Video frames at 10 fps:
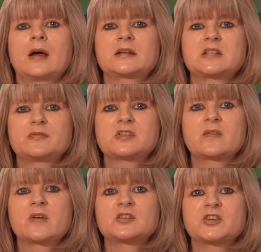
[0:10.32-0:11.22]
Activity
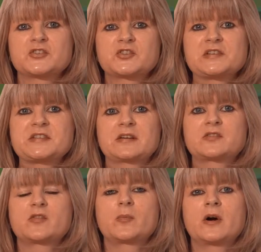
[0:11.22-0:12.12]
in the industrial
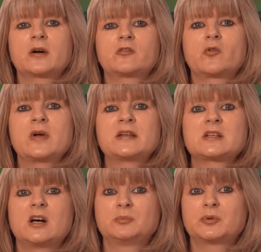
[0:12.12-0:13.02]
sector of the market remains
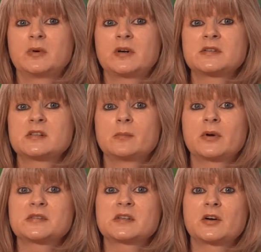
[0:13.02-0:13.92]
compromised
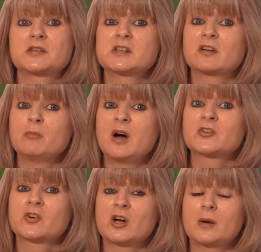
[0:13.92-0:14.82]
by a scarcity of
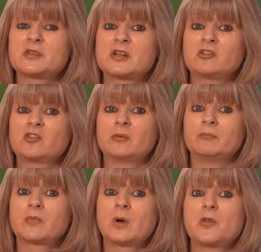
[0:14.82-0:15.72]
modern accommodation,
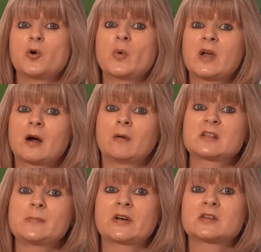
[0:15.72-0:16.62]
although we are
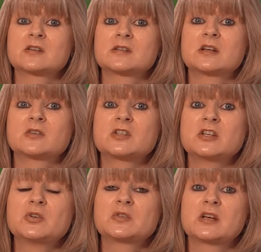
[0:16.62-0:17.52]
expecting to see
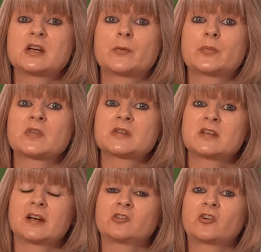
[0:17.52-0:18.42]
continued take-up in this
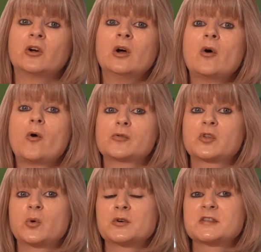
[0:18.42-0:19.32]
sector over
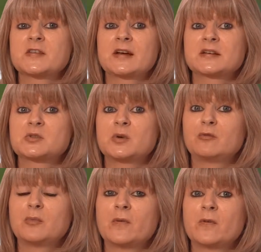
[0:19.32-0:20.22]
the course of the next
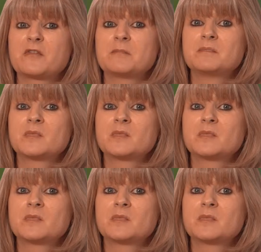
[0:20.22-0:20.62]
12 months.